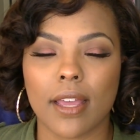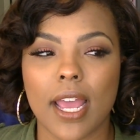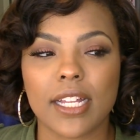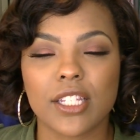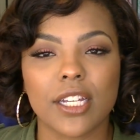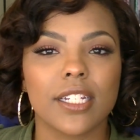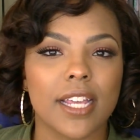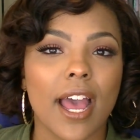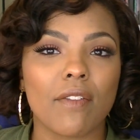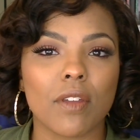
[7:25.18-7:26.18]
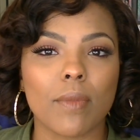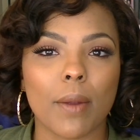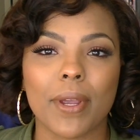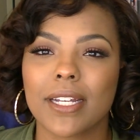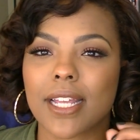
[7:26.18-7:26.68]
it's good to have them there
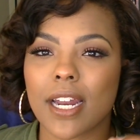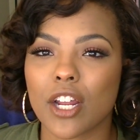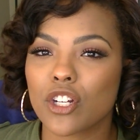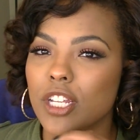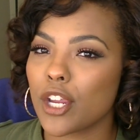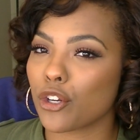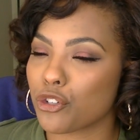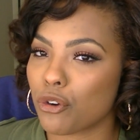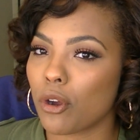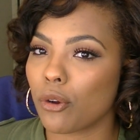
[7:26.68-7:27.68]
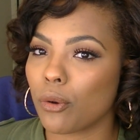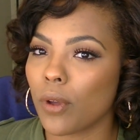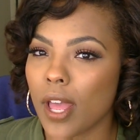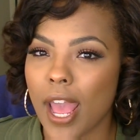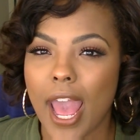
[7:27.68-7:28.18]
because they'd understand your struggle
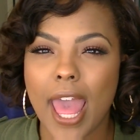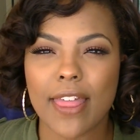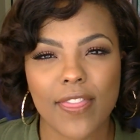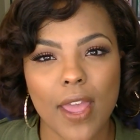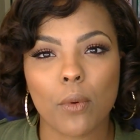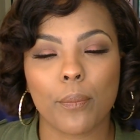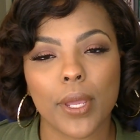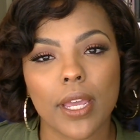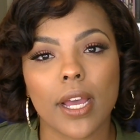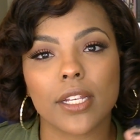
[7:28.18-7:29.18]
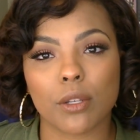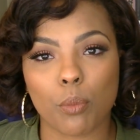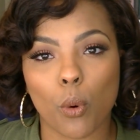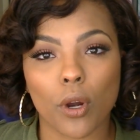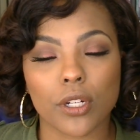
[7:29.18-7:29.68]
and they would be a
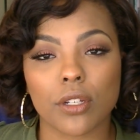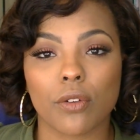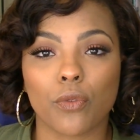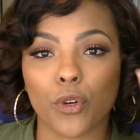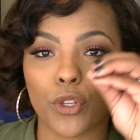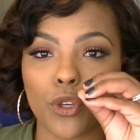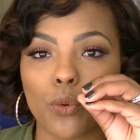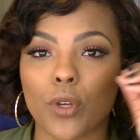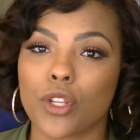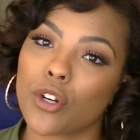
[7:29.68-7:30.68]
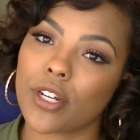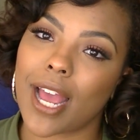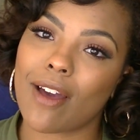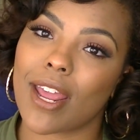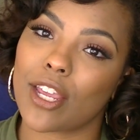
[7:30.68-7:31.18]
support for you when you're
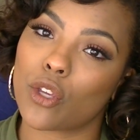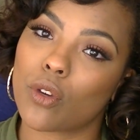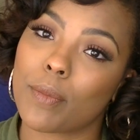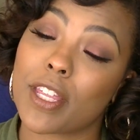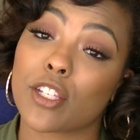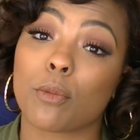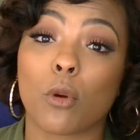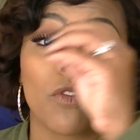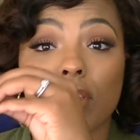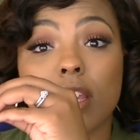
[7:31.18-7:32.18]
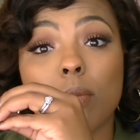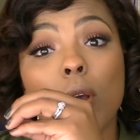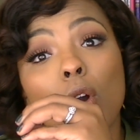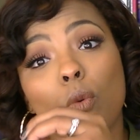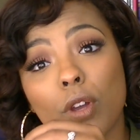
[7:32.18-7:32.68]
down, and you could be the support for them
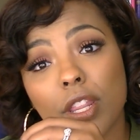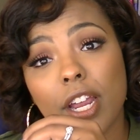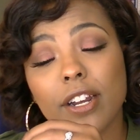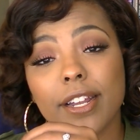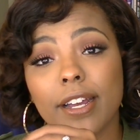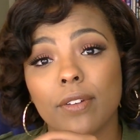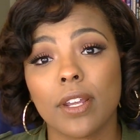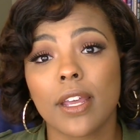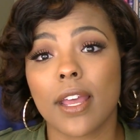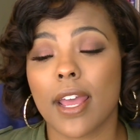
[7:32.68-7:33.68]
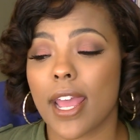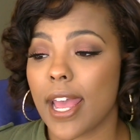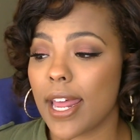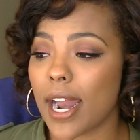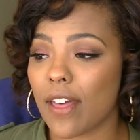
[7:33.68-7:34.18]
when they're down.
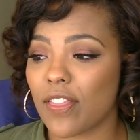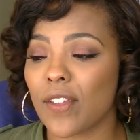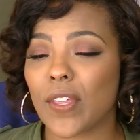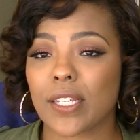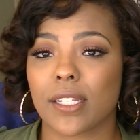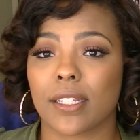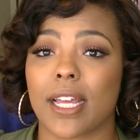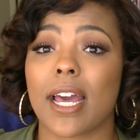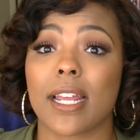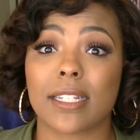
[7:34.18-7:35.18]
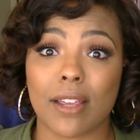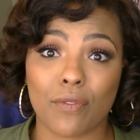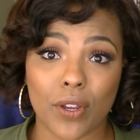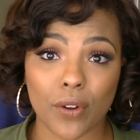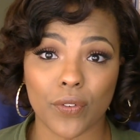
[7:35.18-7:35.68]
And I think that is a
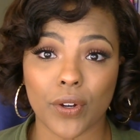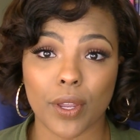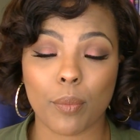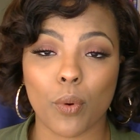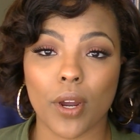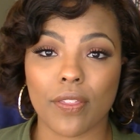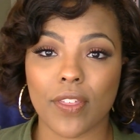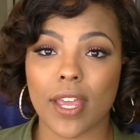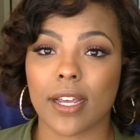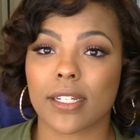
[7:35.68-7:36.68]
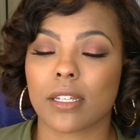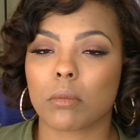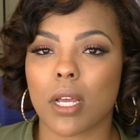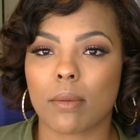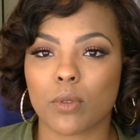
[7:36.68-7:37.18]
very, very important thing because
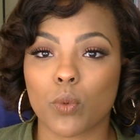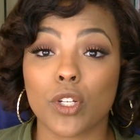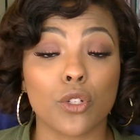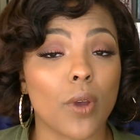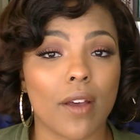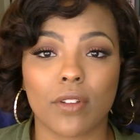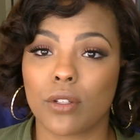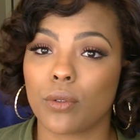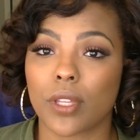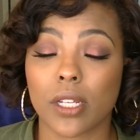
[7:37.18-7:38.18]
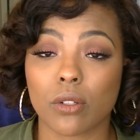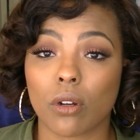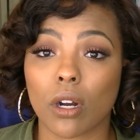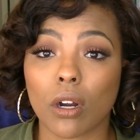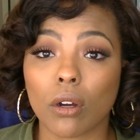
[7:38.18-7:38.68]
sometimes we do have to do things
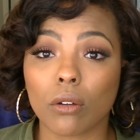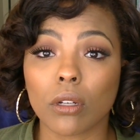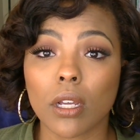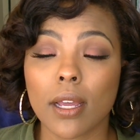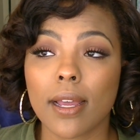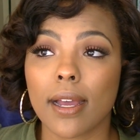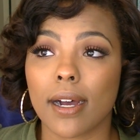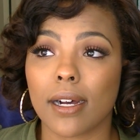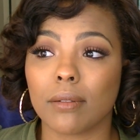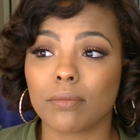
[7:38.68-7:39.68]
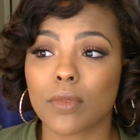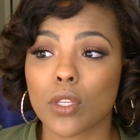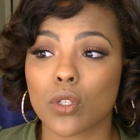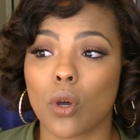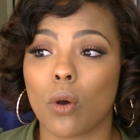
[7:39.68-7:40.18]
on our own.
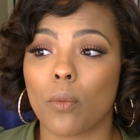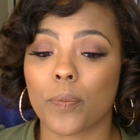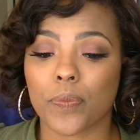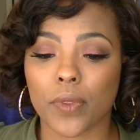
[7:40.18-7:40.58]
So